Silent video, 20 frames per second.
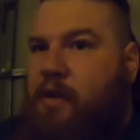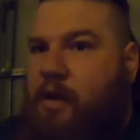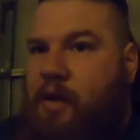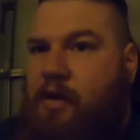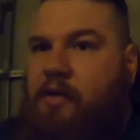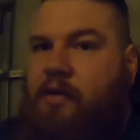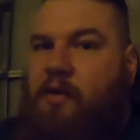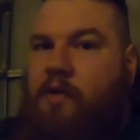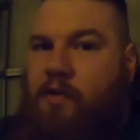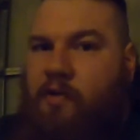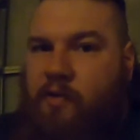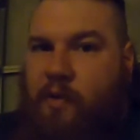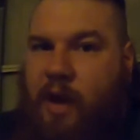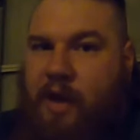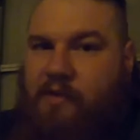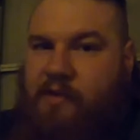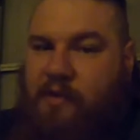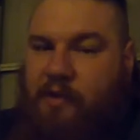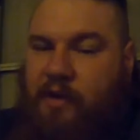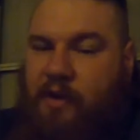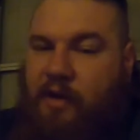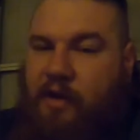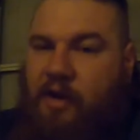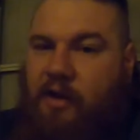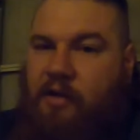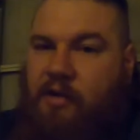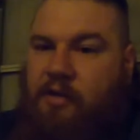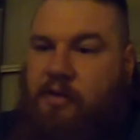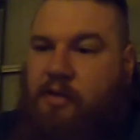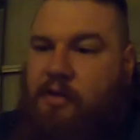Hindu
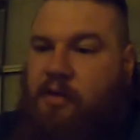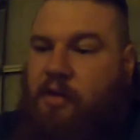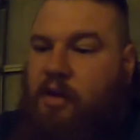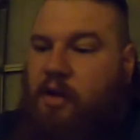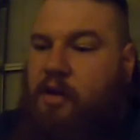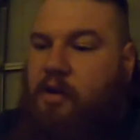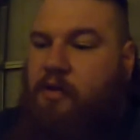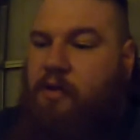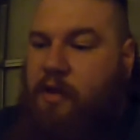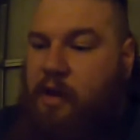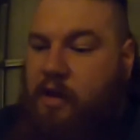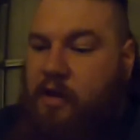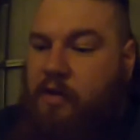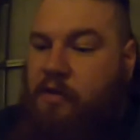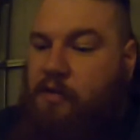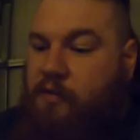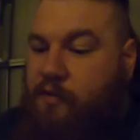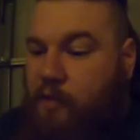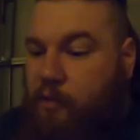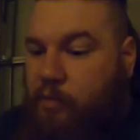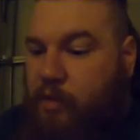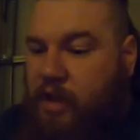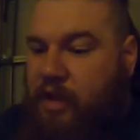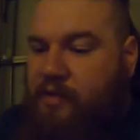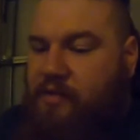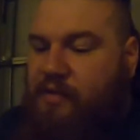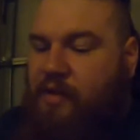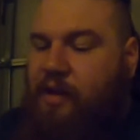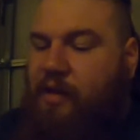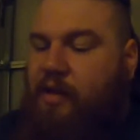swastika that he used for
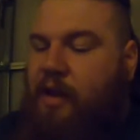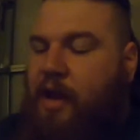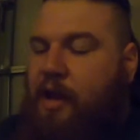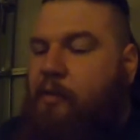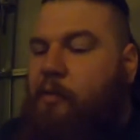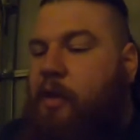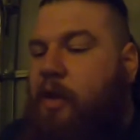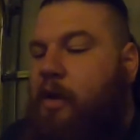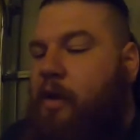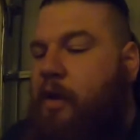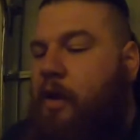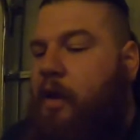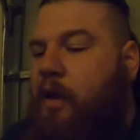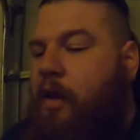peace and enlightenment.